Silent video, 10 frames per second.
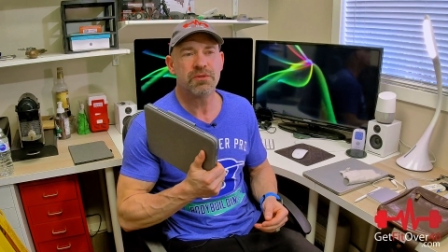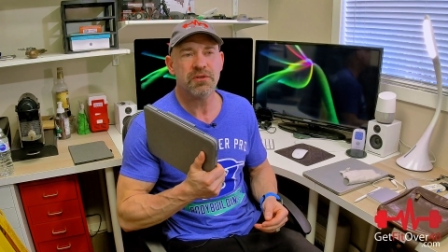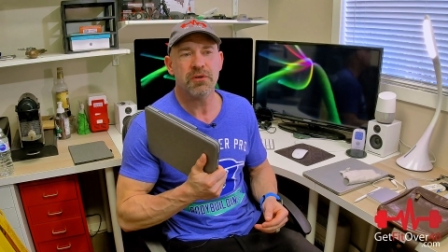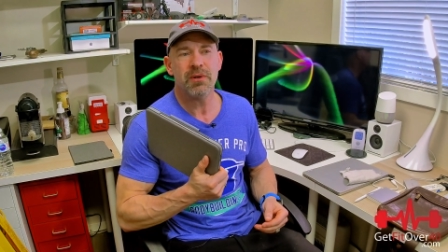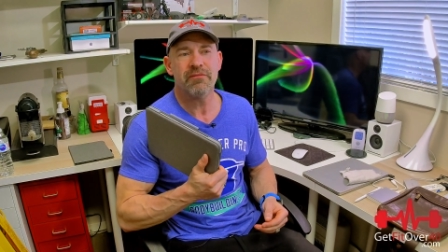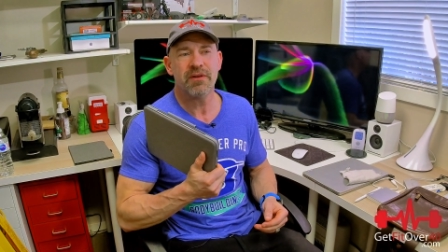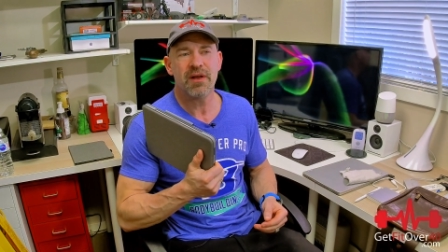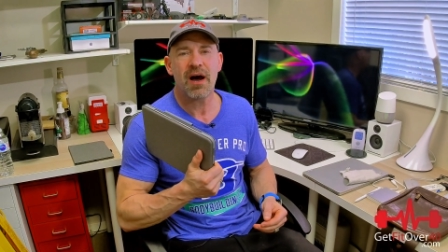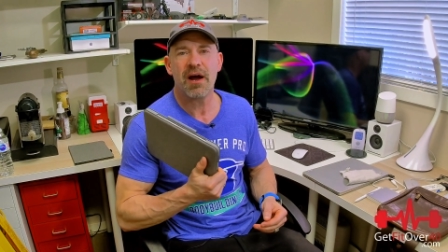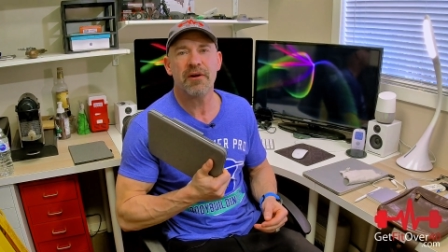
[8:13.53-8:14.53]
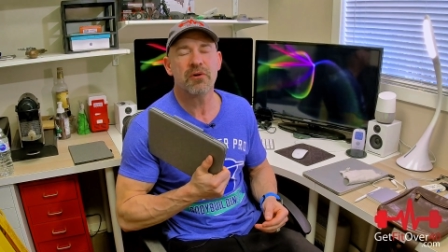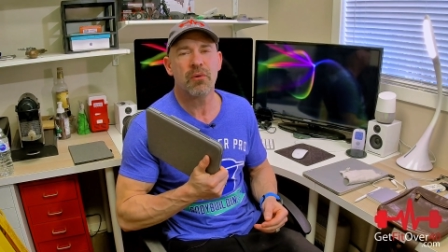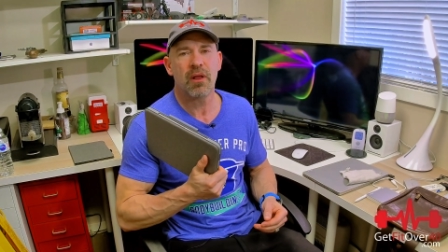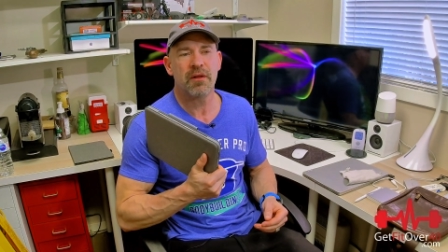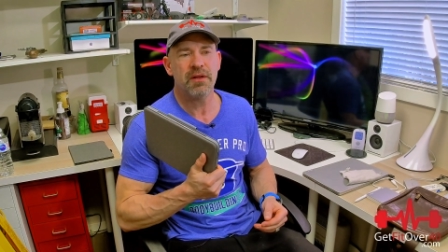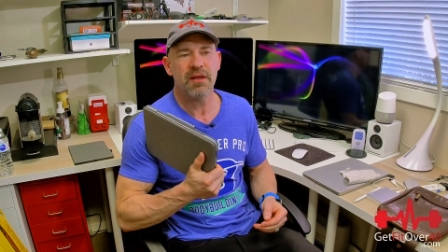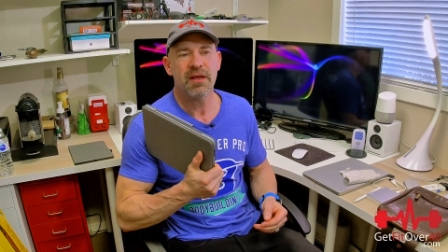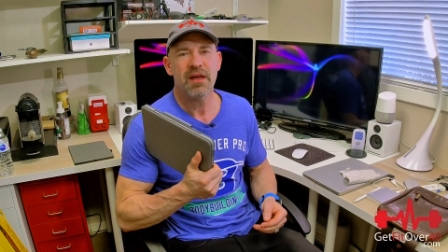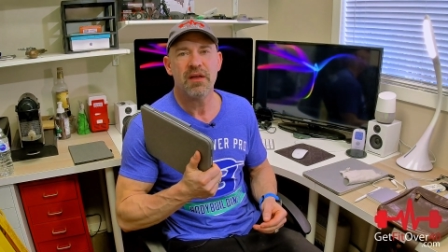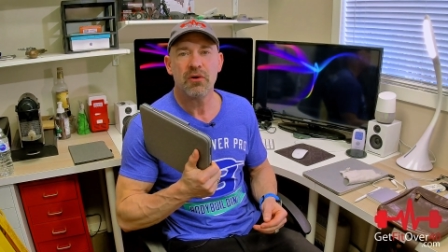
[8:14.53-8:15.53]
to do even higher
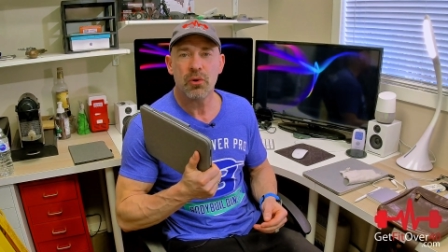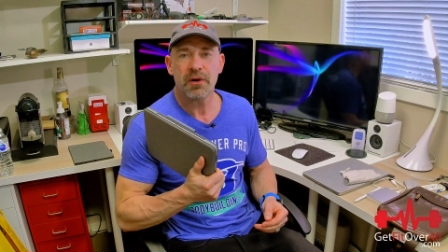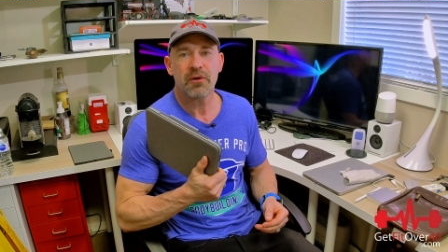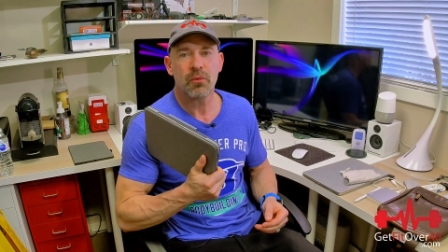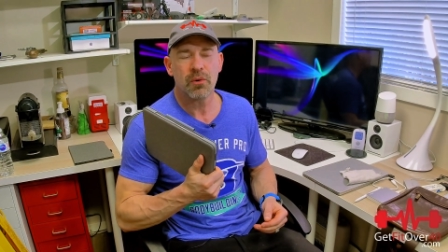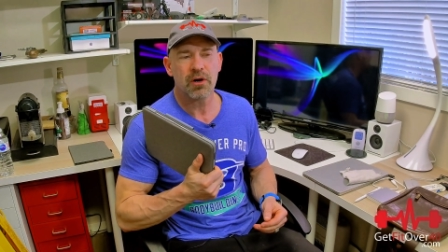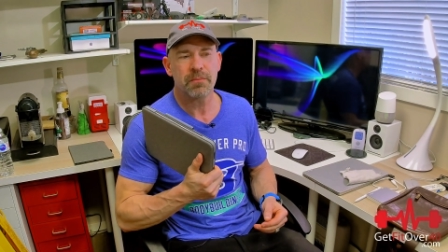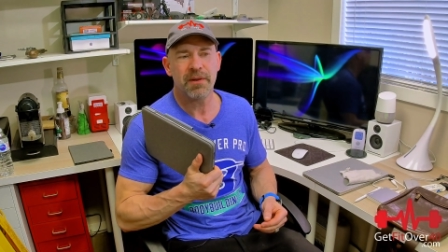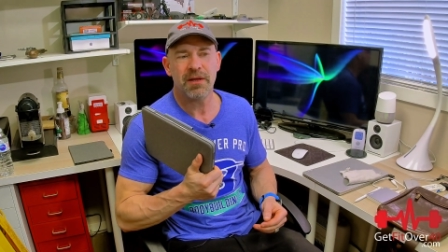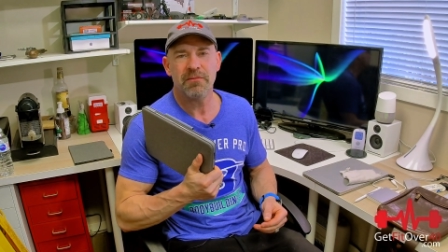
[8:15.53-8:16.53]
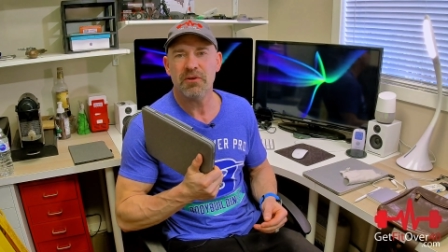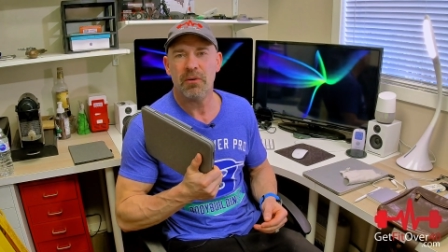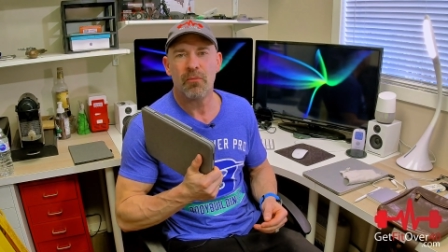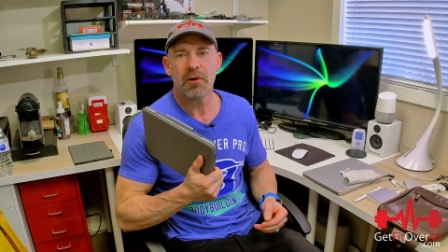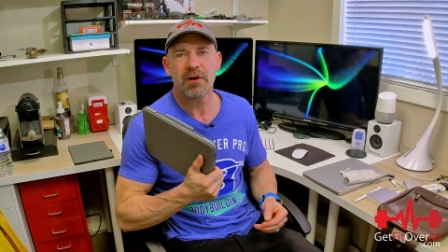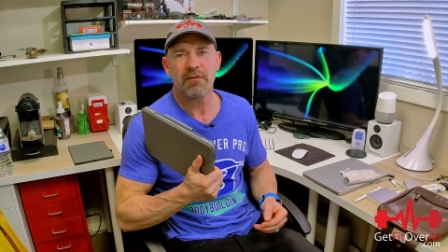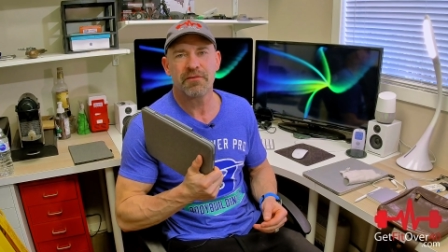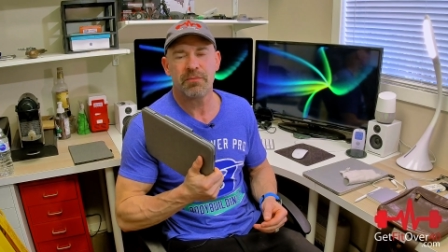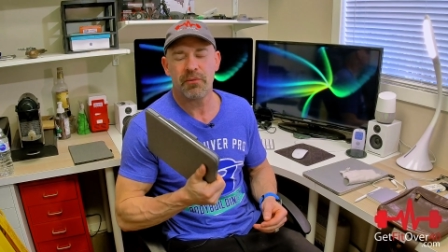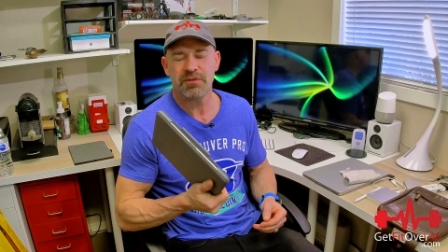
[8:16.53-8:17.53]
quality, quicker work, be you know more
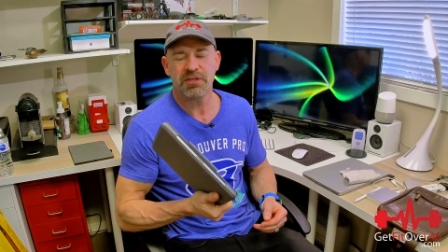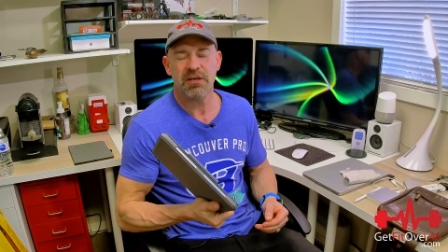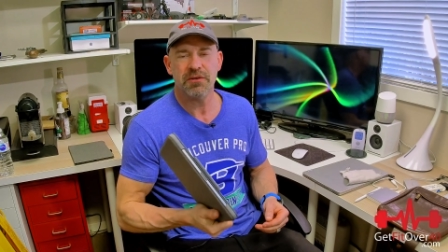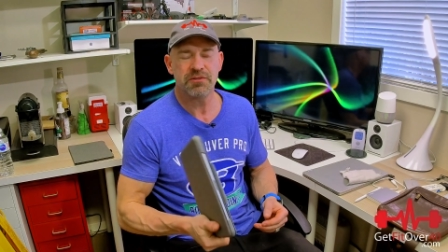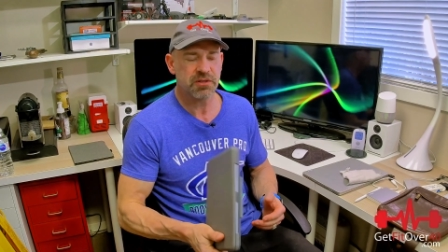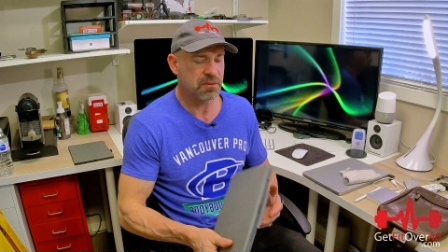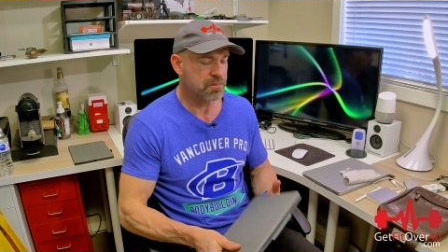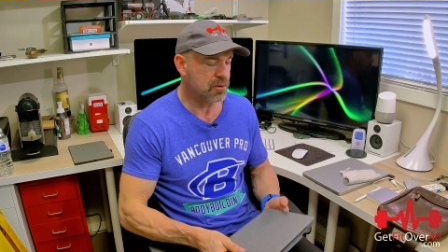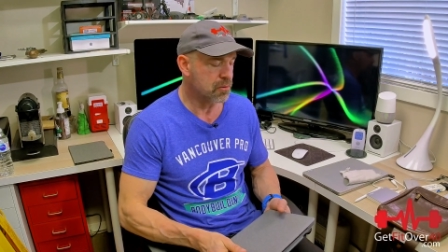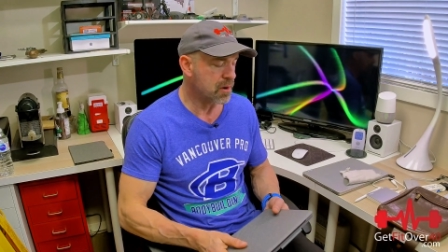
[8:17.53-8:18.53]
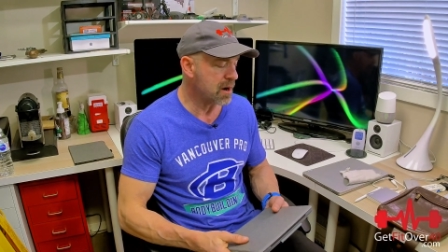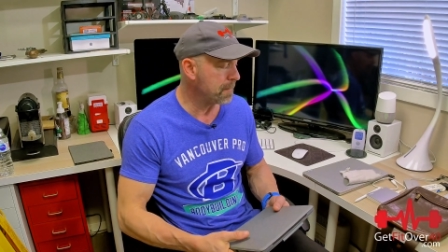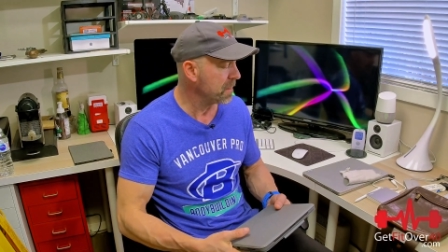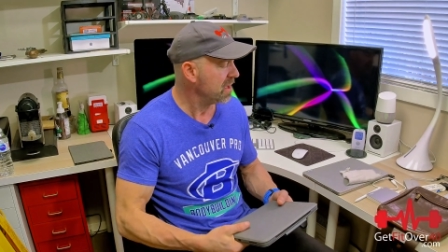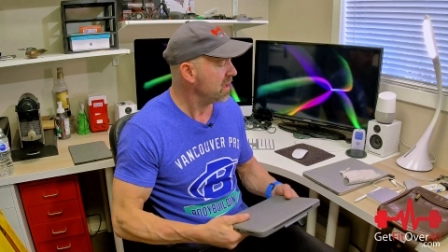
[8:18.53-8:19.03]
comfortable once I get used to the program.